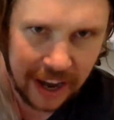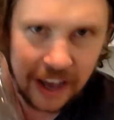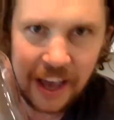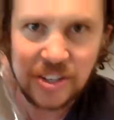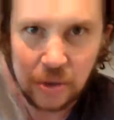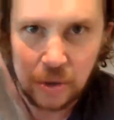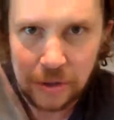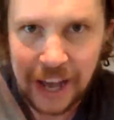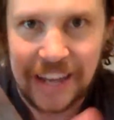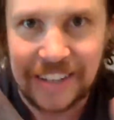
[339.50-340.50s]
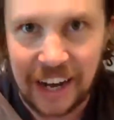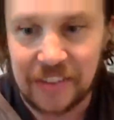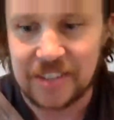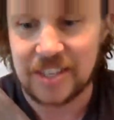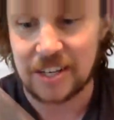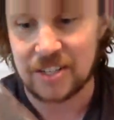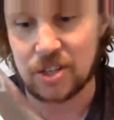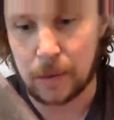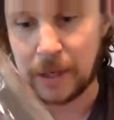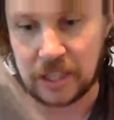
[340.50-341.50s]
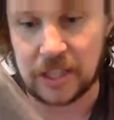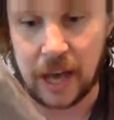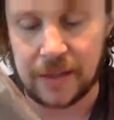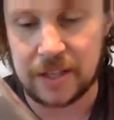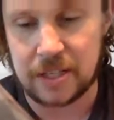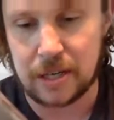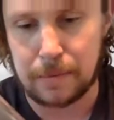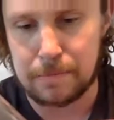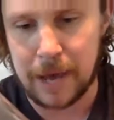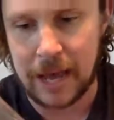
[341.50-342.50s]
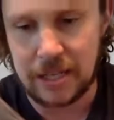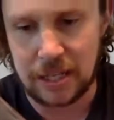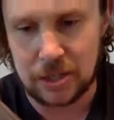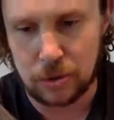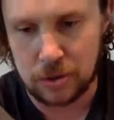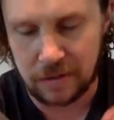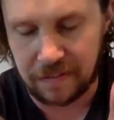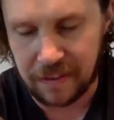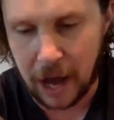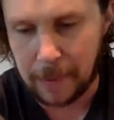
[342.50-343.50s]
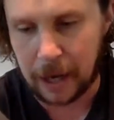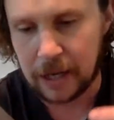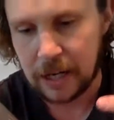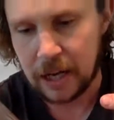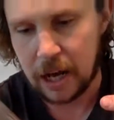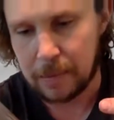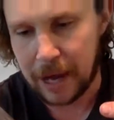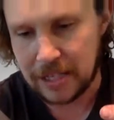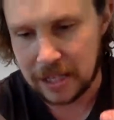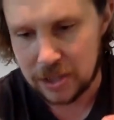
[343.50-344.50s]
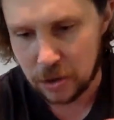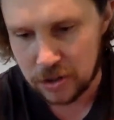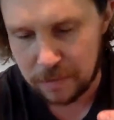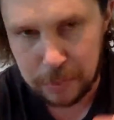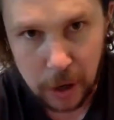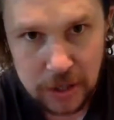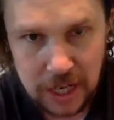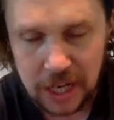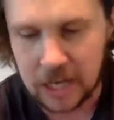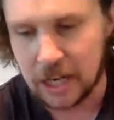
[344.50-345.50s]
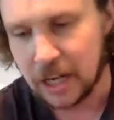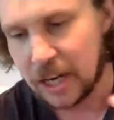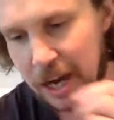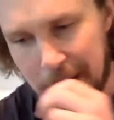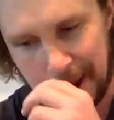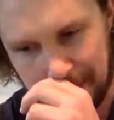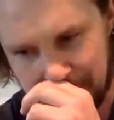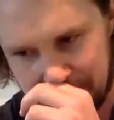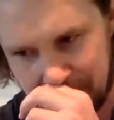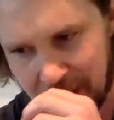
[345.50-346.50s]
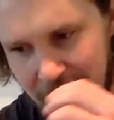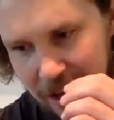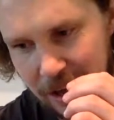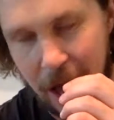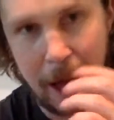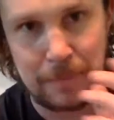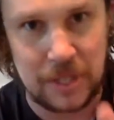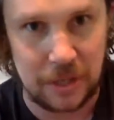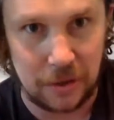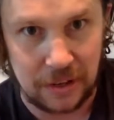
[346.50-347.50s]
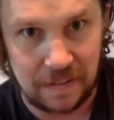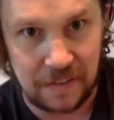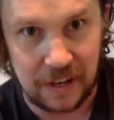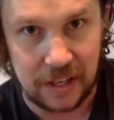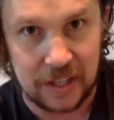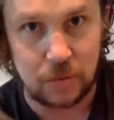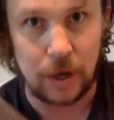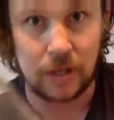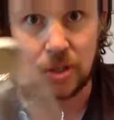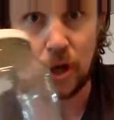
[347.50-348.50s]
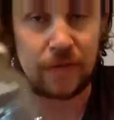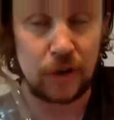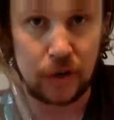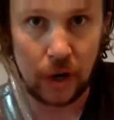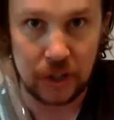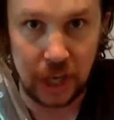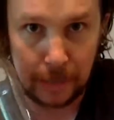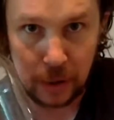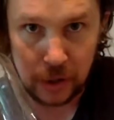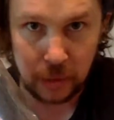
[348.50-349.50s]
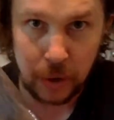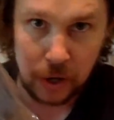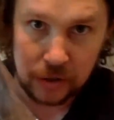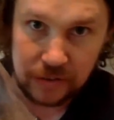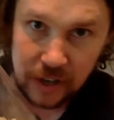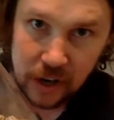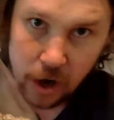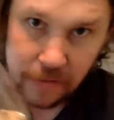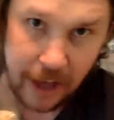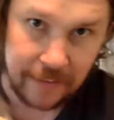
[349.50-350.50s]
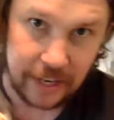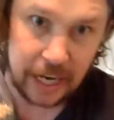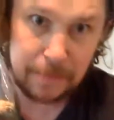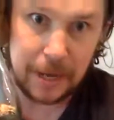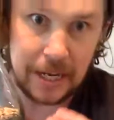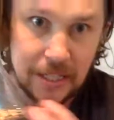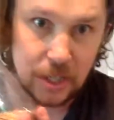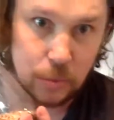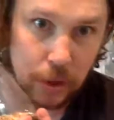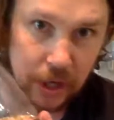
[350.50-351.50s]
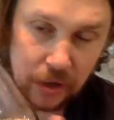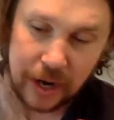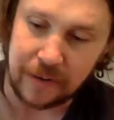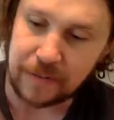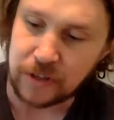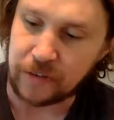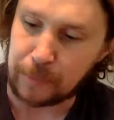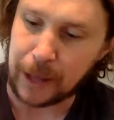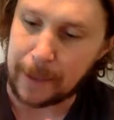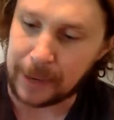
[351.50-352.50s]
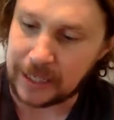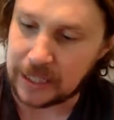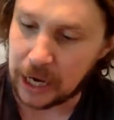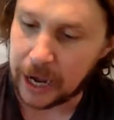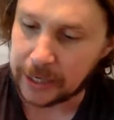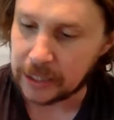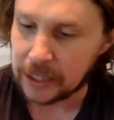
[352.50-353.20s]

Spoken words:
et al. And others. There's so much in there, and this is an amazing source of fiber, amazing source of protein, absolutely filling as well. So if you're not jumping on the world of having any meat and you want to create a sort of a plant-based diet,